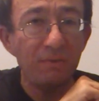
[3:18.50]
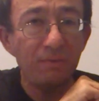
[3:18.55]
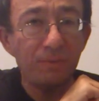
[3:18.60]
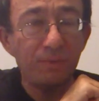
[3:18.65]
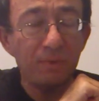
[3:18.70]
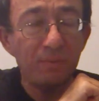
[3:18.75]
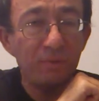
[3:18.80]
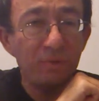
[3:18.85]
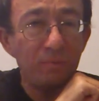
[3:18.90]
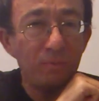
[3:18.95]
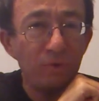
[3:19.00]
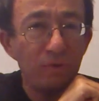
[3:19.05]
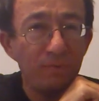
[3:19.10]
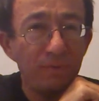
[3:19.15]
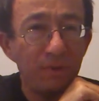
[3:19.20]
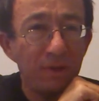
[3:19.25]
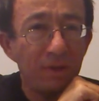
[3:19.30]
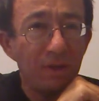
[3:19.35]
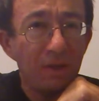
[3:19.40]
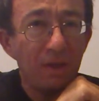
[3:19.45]
from the
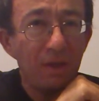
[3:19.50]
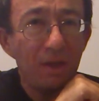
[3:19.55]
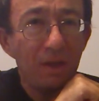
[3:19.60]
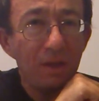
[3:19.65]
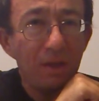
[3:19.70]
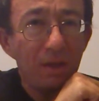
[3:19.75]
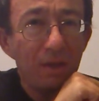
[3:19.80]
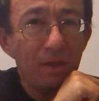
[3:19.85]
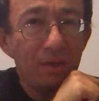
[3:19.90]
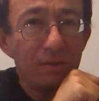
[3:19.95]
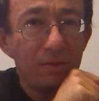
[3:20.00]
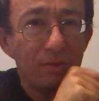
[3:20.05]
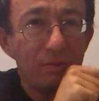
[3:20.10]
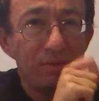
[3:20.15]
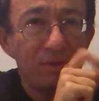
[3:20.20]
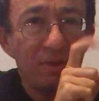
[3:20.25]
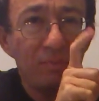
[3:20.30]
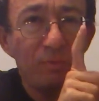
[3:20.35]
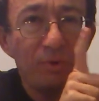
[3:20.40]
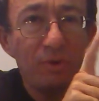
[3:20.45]
movie. So
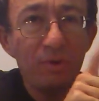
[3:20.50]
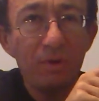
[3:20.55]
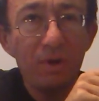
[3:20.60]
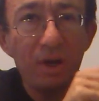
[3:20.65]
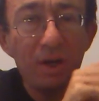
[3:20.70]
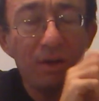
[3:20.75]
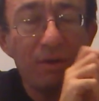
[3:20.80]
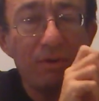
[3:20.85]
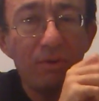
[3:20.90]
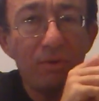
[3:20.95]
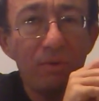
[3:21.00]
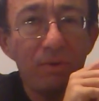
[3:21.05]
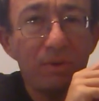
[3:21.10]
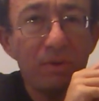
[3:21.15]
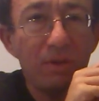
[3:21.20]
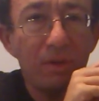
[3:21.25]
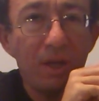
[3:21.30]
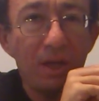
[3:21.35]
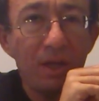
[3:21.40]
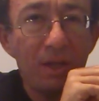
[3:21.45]
Zamora, Groot,
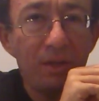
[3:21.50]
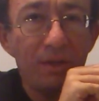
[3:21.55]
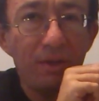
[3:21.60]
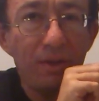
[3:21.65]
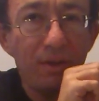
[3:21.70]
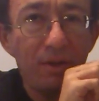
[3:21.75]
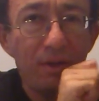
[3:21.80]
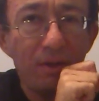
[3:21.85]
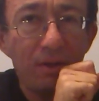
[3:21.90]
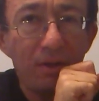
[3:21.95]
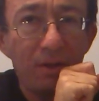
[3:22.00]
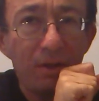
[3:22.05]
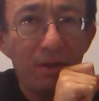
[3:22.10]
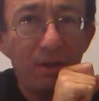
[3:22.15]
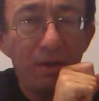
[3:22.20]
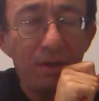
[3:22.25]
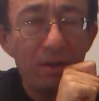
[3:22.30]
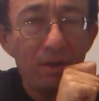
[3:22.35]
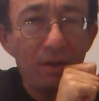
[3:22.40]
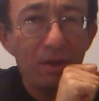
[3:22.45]
and
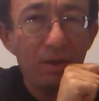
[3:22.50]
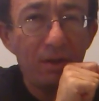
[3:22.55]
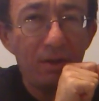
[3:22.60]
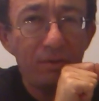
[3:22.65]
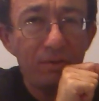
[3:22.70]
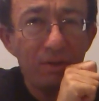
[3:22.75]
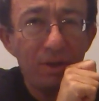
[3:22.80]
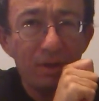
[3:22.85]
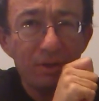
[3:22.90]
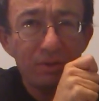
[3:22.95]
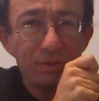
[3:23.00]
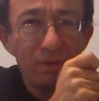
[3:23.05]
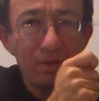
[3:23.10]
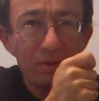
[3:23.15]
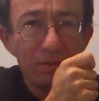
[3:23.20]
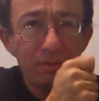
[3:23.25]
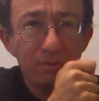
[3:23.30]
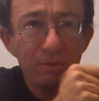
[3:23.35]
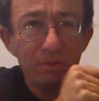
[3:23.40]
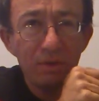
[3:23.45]
Drax the
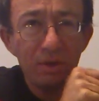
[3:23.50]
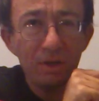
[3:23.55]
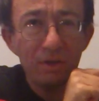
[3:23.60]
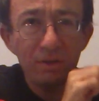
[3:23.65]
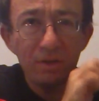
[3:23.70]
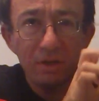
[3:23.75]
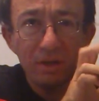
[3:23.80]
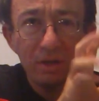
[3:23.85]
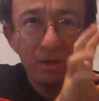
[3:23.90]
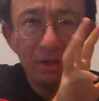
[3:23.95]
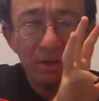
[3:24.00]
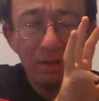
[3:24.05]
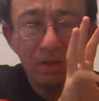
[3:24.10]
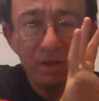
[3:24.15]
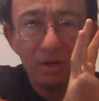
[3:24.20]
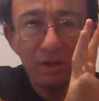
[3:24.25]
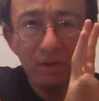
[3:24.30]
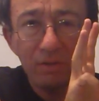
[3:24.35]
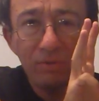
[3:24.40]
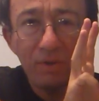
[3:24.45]
Destroyer, they're
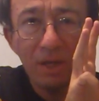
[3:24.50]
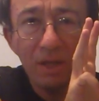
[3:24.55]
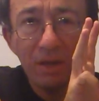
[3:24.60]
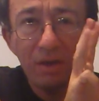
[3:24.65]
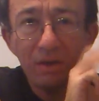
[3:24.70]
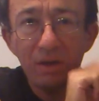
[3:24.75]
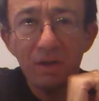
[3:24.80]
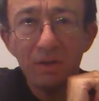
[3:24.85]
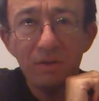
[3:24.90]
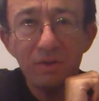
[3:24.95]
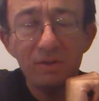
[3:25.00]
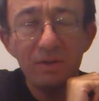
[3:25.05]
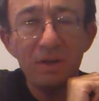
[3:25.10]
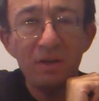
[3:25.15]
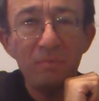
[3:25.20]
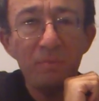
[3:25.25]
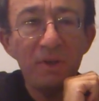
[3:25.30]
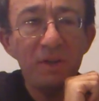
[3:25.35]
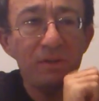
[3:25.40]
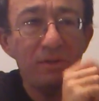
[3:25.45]
the 3 characters that are
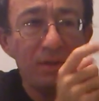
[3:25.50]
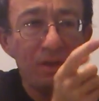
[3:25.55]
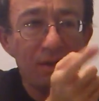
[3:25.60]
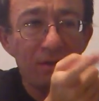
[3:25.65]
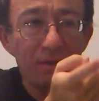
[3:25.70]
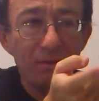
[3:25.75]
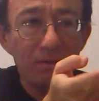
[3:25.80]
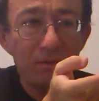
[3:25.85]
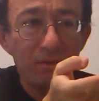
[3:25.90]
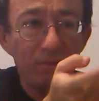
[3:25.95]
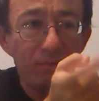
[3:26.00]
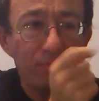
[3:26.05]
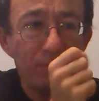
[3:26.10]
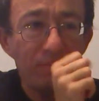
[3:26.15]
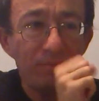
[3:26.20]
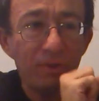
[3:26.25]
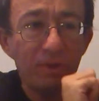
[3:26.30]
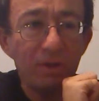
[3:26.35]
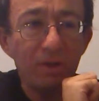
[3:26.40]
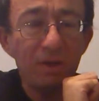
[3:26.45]
missing from
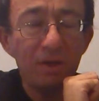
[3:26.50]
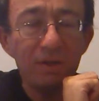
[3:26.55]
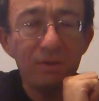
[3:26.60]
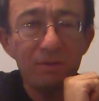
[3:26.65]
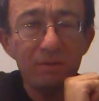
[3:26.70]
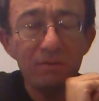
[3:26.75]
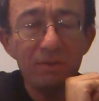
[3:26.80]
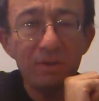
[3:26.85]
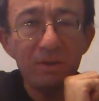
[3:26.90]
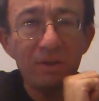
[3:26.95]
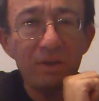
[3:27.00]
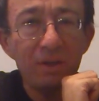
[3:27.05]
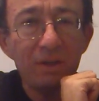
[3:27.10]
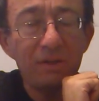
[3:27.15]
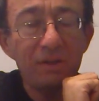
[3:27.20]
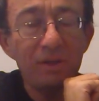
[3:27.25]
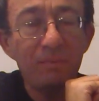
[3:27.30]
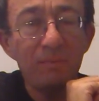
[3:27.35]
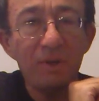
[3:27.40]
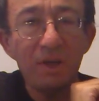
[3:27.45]
the Guardians of the
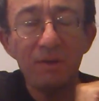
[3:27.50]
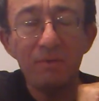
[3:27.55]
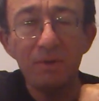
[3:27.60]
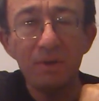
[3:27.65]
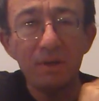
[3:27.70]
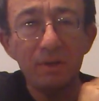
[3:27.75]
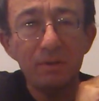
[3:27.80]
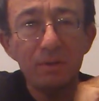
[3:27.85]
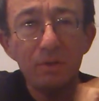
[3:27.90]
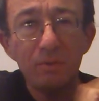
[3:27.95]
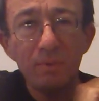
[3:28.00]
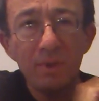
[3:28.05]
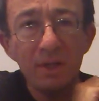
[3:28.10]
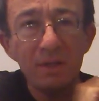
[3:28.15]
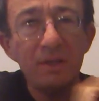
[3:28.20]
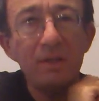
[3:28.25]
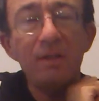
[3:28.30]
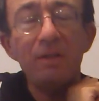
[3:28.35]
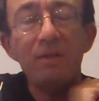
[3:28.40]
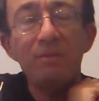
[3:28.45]
Galaxy. I'm not really sure why they
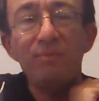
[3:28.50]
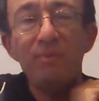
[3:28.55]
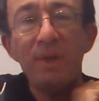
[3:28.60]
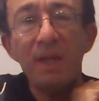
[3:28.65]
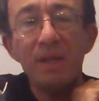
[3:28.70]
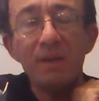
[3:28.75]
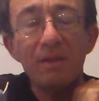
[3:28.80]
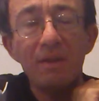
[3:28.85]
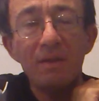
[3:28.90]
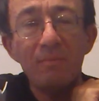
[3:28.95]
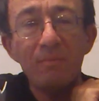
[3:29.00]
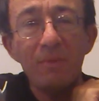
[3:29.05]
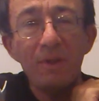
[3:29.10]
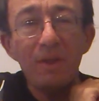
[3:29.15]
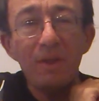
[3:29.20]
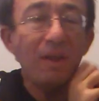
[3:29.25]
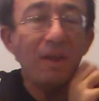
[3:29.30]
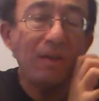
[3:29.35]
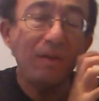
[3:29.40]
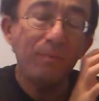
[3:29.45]
didn't make them,
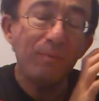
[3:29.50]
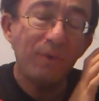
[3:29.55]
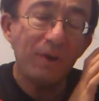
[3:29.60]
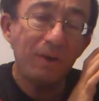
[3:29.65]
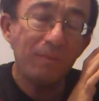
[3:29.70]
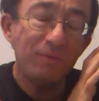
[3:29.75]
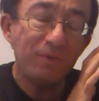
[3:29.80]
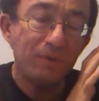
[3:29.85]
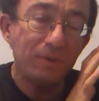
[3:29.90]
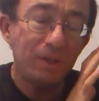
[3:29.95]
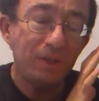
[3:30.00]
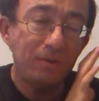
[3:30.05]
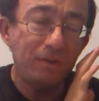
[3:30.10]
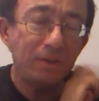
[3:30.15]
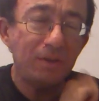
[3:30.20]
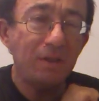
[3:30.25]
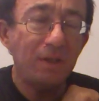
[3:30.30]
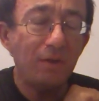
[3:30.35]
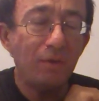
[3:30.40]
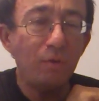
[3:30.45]
but I'm
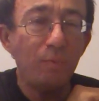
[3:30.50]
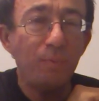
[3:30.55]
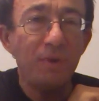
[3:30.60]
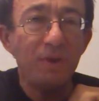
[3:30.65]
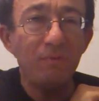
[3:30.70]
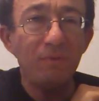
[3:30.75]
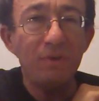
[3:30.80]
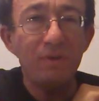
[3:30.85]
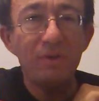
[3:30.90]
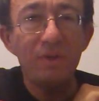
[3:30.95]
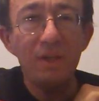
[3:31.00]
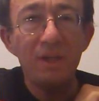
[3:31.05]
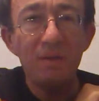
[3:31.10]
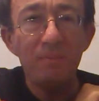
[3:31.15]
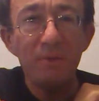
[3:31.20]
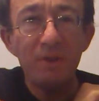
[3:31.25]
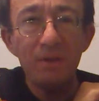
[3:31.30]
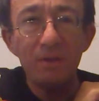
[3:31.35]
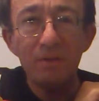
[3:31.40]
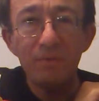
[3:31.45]
sincerely hoping we see them
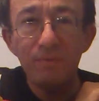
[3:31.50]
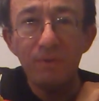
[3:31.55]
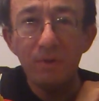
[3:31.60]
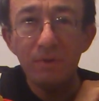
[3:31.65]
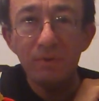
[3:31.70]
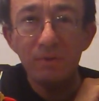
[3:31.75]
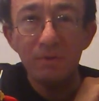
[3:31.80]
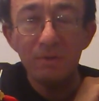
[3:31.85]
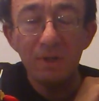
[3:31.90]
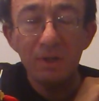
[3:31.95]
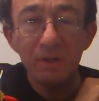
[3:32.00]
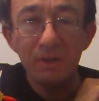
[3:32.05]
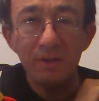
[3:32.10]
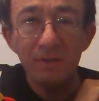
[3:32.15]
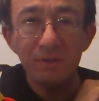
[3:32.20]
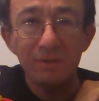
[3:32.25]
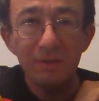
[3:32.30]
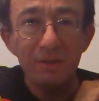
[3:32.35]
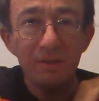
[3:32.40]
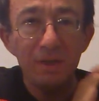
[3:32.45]
in the future at
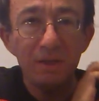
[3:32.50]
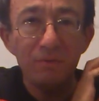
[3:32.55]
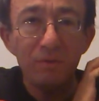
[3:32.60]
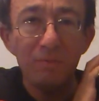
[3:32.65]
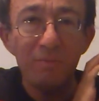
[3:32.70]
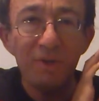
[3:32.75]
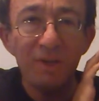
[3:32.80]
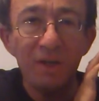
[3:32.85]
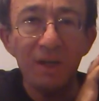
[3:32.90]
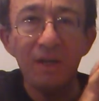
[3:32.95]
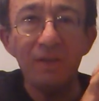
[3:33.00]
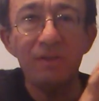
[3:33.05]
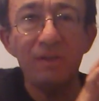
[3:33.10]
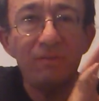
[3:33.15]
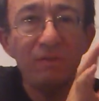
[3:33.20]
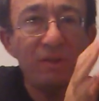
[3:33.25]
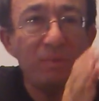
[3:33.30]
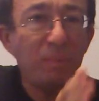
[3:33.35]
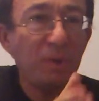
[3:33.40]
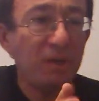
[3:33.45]
least. It would be nice if
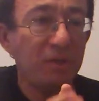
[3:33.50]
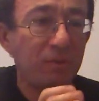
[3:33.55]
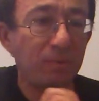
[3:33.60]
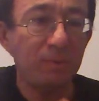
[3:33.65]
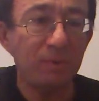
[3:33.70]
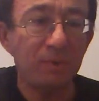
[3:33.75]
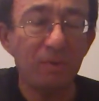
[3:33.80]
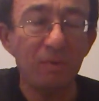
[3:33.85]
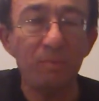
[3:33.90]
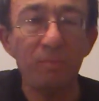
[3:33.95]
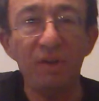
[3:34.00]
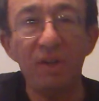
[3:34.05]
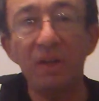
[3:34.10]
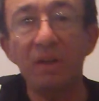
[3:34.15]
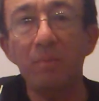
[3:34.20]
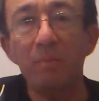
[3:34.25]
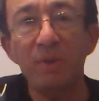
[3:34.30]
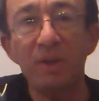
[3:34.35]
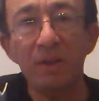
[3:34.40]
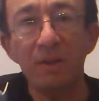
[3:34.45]
the bunch was
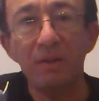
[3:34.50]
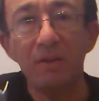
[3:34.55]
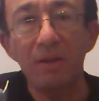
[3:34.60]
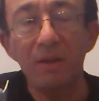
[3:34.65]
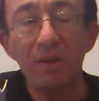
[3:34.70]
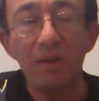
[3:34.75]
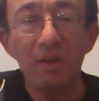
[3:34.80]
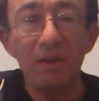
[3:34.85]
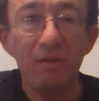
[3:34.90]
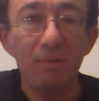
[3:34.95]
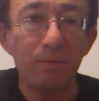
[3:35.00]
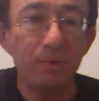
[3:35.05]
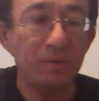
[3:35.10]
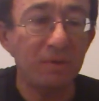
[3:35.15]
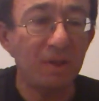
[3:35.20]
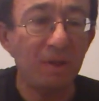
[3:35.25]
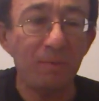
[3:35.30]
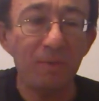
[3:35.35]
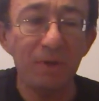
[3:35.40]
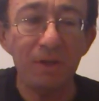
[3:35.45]
complete, but for
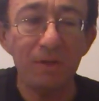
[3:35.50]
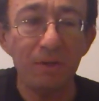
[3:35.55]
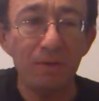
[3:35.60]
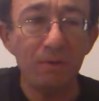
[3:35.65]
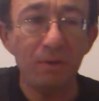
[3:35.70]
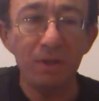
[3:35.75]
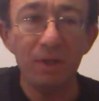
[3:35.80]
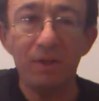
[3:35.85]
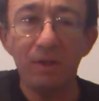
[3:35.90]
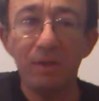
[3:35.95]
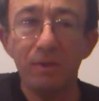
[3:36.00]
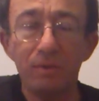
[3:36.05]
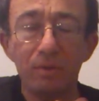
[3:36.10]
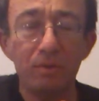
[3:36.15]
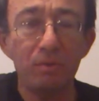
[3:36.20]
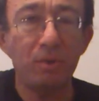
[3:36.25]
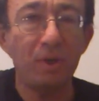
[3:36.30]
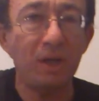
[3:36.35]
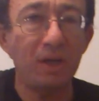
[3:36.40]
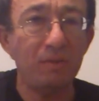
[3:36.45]
some reason only these 2
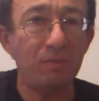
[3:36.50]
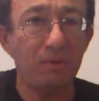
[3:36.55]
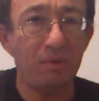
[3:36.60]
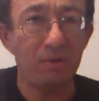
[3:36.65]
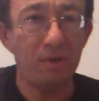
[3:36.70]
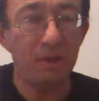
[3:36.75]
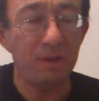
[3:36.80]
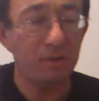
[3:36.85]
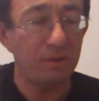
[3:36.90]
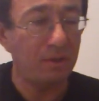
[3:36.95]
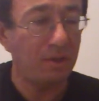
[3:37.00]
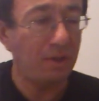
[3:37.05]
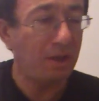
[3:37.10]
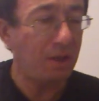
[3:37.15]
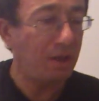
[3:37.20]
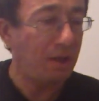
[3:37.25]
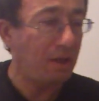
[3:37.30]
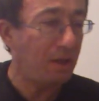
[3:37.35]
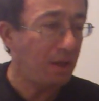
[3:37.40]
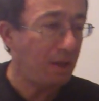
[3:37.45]
guys were released.
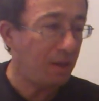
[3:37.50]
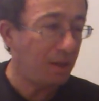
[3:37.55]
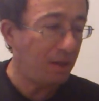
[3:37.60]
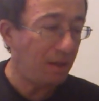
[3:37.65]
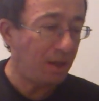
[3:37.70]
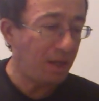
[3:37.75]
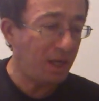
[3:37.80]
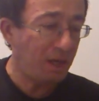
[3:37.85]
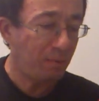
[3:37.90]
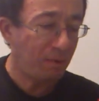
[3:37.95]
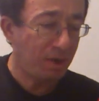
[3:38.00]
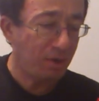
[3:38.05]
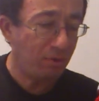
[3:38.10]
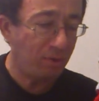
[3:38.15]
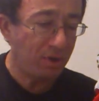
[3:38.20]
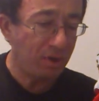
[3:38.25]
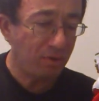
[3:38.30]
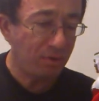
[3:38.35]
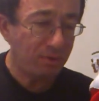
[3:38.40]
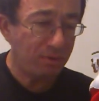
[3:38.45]
Anyway,
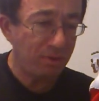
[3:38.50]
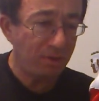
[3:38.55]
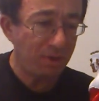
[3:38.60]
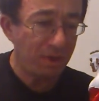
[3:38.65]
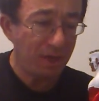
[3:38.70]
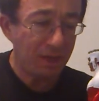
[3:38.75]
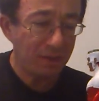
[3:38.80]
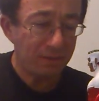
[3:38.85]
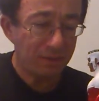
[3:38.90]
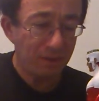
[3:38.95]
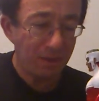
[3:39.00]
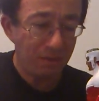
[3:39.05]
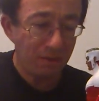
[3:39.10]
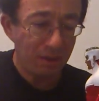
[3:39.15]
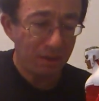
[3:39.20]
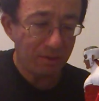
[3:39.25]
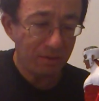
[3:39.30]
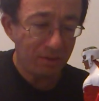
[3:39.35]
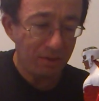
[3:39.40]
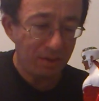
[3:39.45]
going on to the next
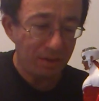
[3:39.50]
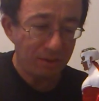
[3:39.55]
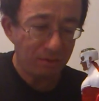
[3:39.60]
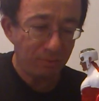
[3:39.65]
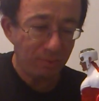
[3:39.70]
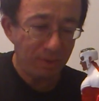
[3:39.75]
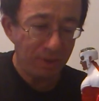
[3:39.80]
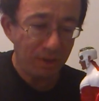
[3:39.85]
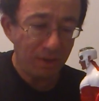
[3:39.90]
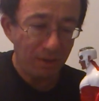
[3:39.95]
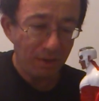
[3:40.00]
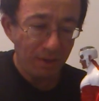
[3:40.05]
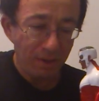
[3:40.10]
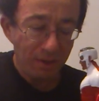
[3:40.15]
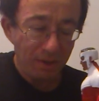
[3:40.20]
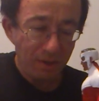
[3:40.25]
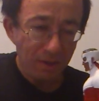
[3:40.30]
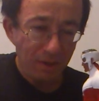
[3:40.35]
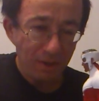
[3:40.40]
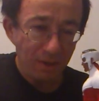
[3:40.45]
character, this one
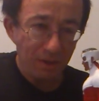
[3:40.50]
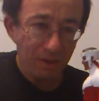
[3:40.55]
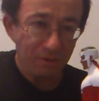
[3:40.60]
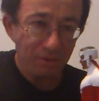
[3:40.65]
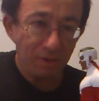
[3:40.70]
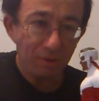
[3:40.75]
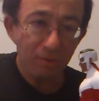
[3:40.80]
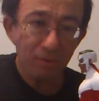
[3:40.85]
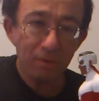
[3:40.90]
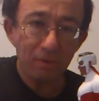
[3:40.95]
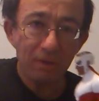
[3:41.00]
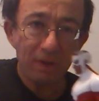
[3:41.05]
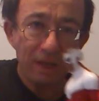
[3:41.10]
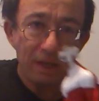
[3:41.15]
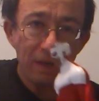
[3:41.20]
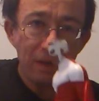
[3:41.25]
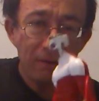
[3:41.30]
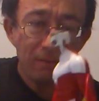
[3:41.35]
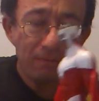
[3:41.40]
is a good guy.